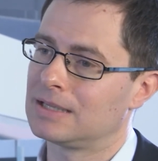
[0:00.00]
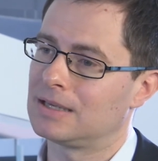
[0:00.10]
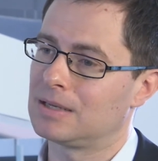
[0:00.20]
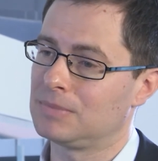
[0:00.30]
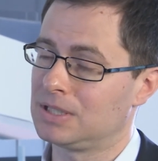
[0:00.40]

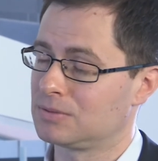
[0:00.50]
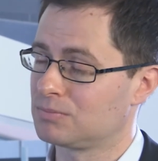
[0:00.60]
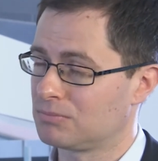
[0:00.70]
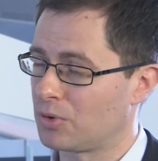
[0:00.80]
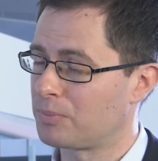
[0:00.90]
That means
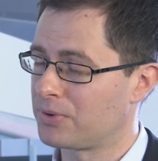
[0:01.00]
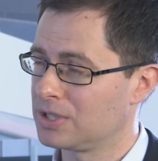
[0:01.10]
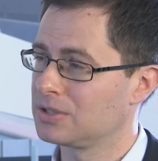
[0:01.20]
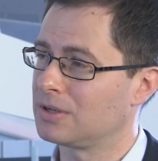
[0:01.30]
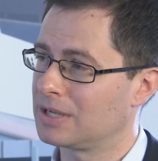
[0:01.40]
more
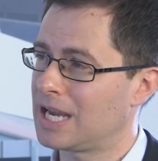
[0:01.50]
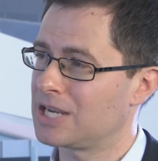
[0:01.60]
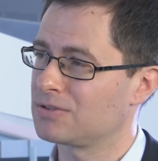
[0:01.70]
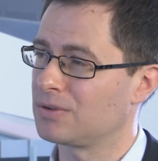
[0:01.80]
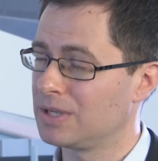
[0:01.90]
pressure on
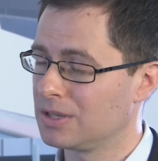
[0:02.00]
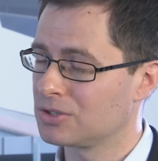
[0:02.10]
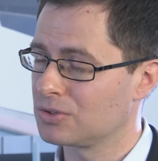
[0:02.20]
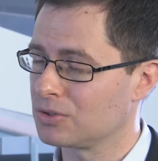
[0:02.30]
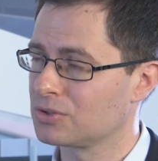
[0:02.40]
cash flow in the
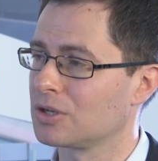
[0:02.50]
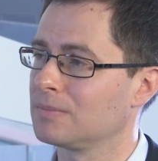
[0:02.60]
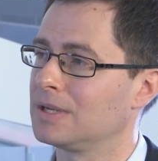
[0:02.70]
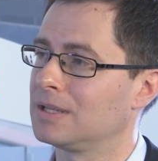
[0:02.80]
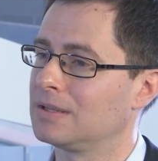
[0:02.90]
short
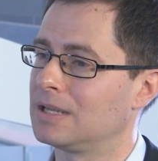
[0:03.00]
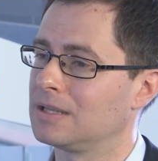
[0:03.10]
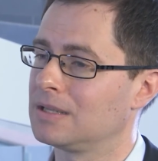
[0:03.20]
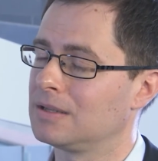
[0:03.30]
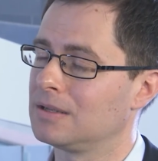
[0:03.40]
term, and
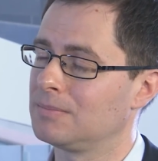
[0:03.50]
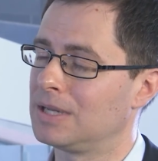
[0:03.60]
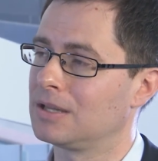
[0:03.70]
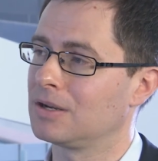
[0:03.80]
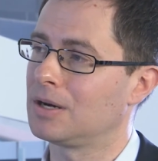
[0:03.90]
that
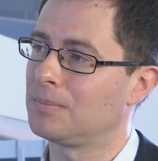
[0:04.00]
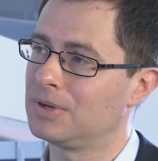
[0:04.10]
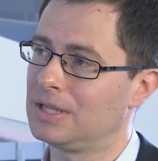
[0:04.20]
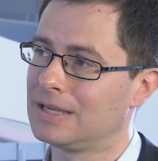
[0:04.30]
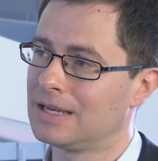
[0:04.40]
meant the
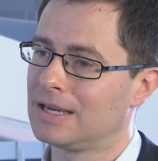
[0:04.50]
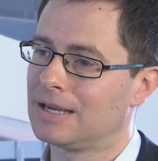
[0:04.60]
company